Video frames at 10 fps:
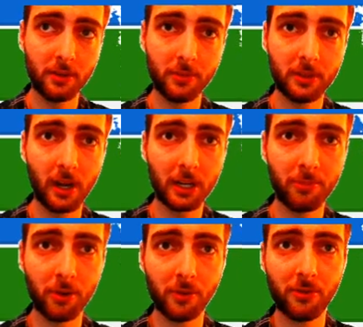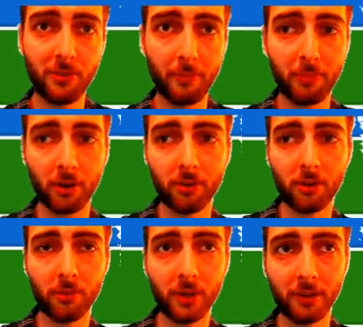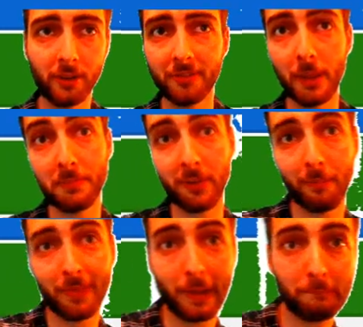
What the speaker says: We talked about reciprocal when you flip something.